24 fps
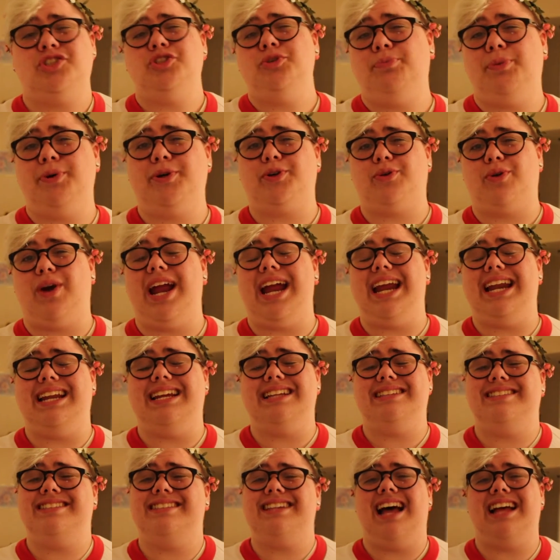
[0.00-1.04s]
super great,
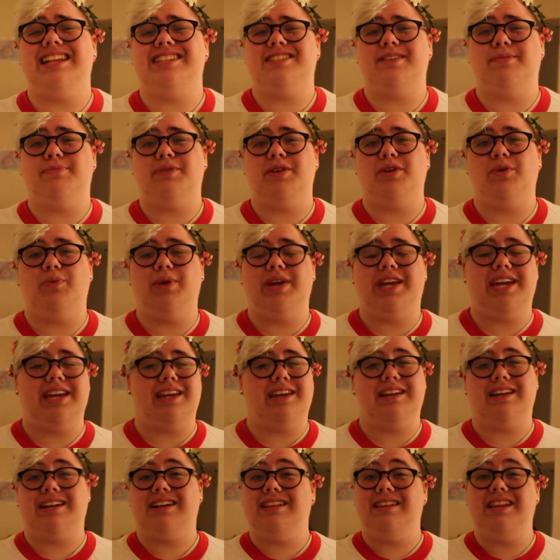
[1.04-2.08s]
it's not something we
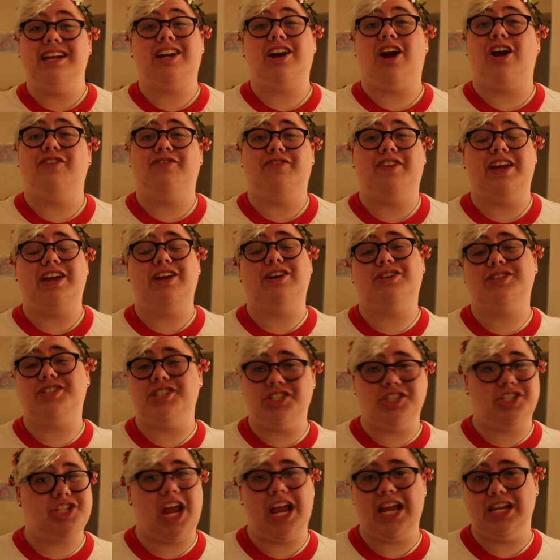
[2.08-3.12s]
can click our fingers
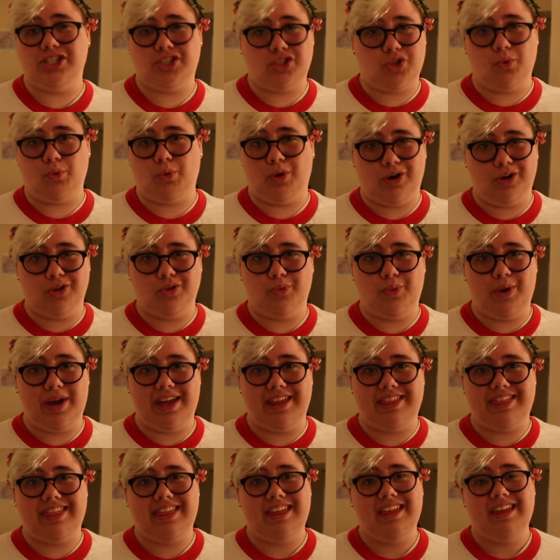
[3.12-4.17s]
and change the world with